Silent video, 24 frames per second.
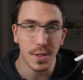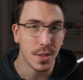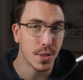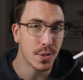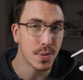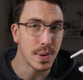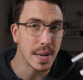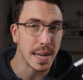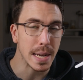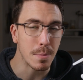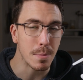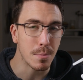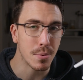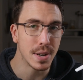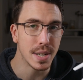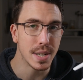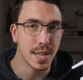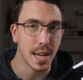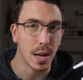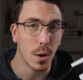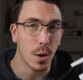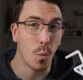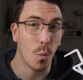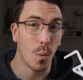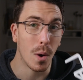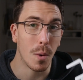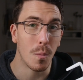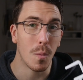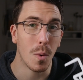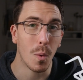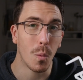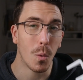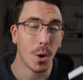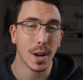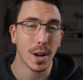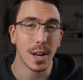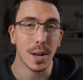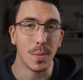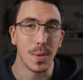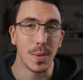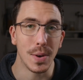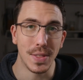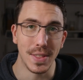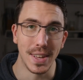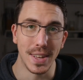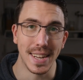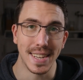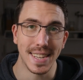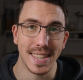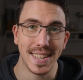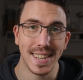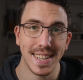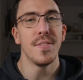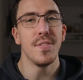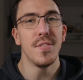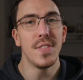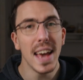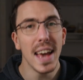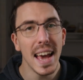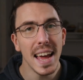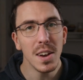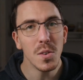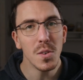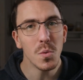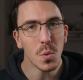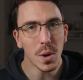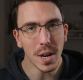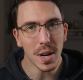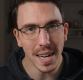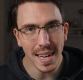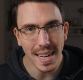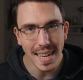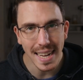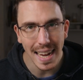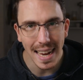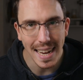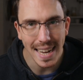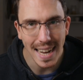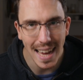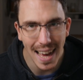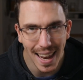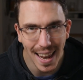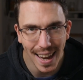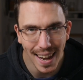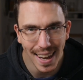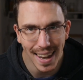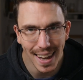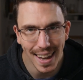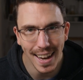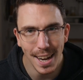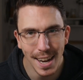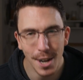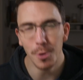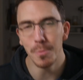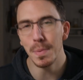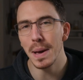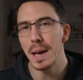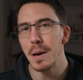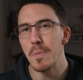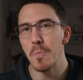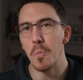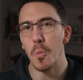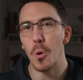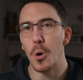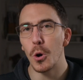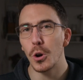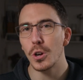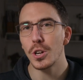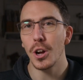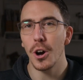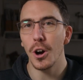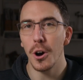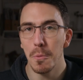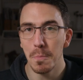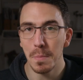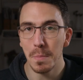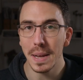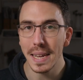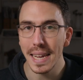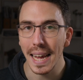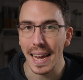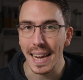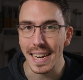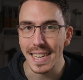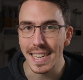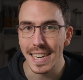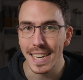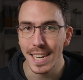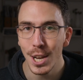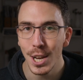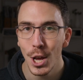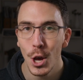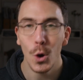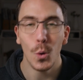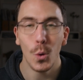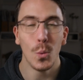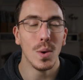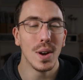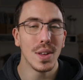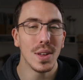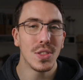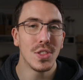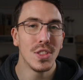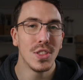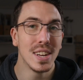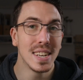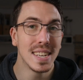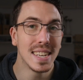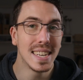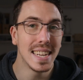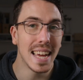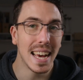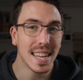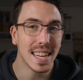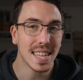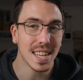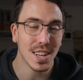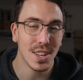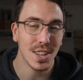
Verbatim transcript: three D printing when we're working with this. Then we're going to get a little bit more complicated with the desk